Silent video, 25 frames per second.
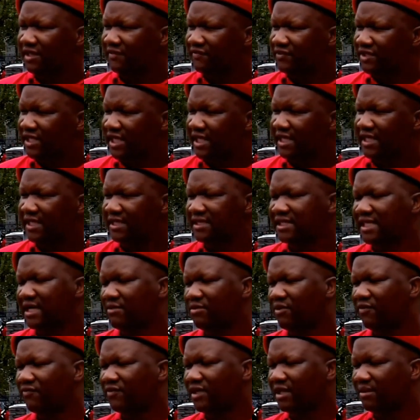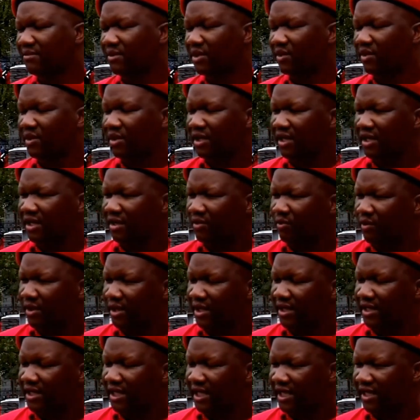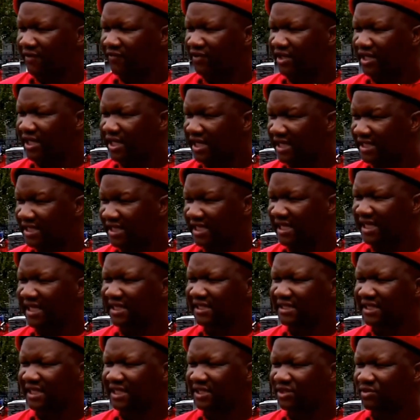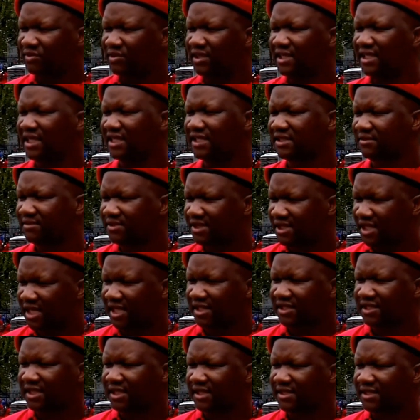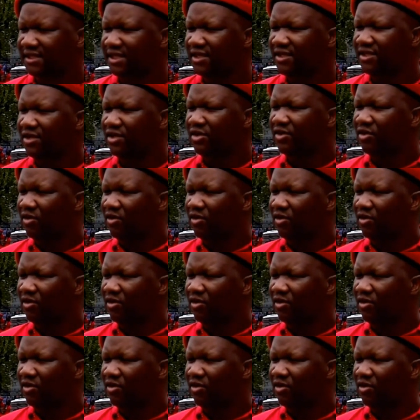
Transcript: they've taken some of them uh, we, they even get elected to leadership structures